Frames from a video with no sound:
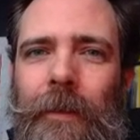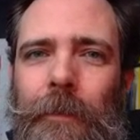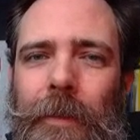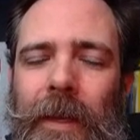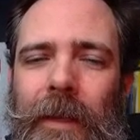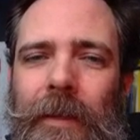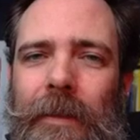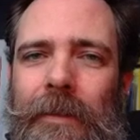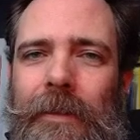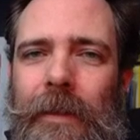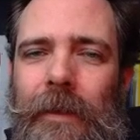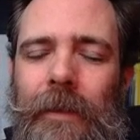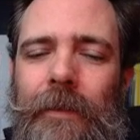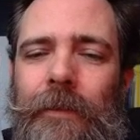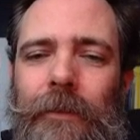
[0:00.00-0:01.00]
make
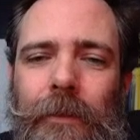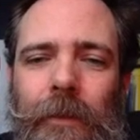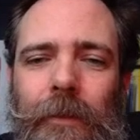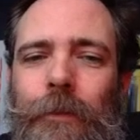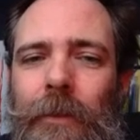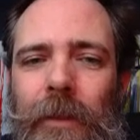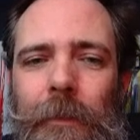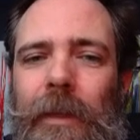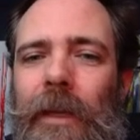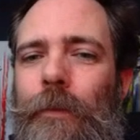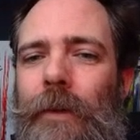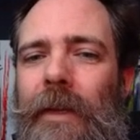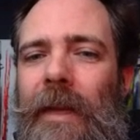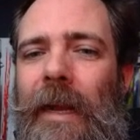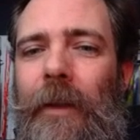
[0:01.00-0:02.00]
Don's dream a
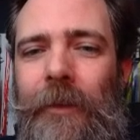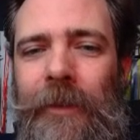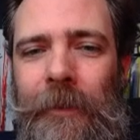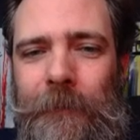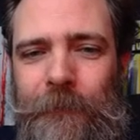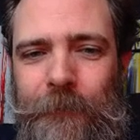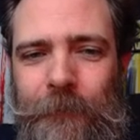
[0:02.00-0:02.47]
reality.